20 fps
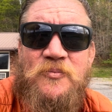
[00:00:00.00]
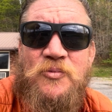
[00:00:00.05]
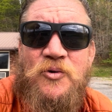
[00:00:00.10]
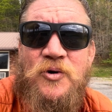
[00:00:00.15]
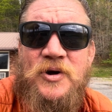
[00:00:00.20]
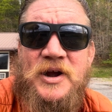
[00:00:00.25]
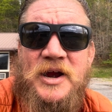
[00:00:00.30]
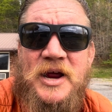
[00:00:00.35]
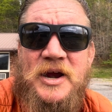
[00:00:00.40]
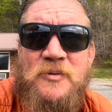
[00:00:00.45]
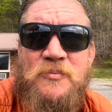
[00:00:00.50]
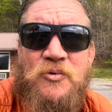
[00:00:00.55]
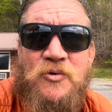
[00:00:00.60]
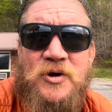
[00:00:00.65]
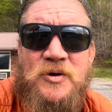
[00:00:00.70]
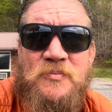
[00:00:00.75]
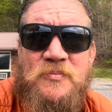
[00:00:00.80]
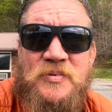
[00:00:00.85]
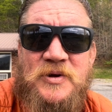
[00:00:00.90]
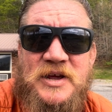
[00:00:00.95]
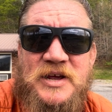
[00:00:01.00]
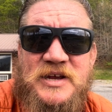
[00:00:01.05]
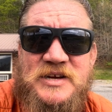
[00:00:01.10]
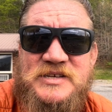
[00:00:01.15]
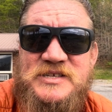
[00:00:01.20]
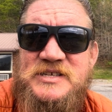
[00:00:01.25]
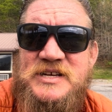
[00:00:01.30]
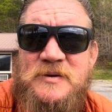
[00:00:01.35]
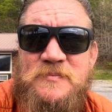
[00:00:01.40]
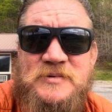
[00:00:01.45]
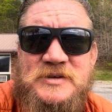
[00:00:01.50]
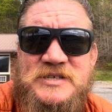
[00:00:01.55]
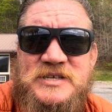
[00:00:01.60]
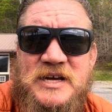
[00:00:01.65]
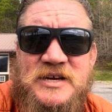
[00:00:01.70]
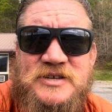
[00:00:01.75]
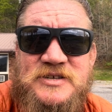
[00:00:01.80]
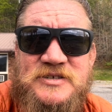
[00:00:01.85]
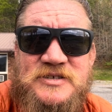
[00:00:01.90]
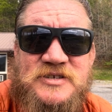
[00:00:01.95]
point A to point B and skipping
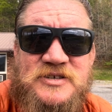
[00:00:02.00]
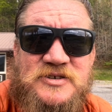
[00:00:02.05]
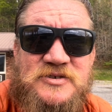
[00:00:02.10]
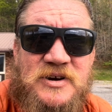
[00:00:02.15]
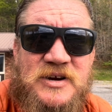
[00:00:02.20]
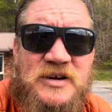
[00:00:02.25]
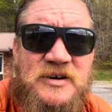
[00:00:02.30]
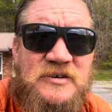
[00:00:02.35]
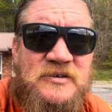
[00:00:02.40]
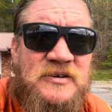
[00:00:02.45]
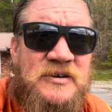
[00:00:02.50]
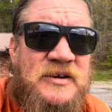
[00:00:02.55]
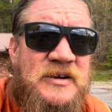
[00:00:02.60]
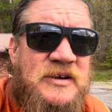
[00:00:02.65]
sections of trail.